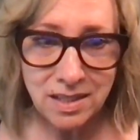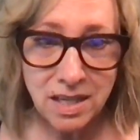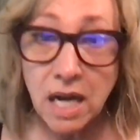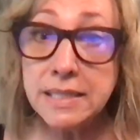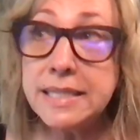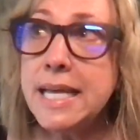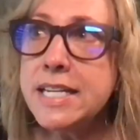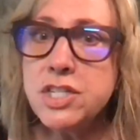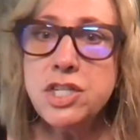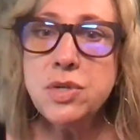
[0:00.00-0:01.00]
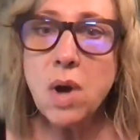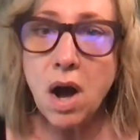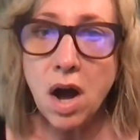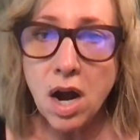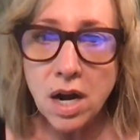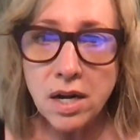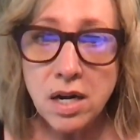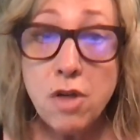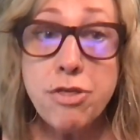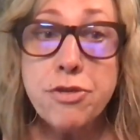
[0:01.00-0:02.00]
unless you are
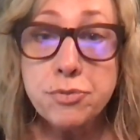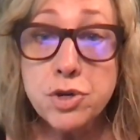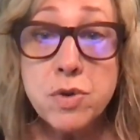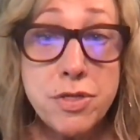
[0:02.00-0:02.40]
through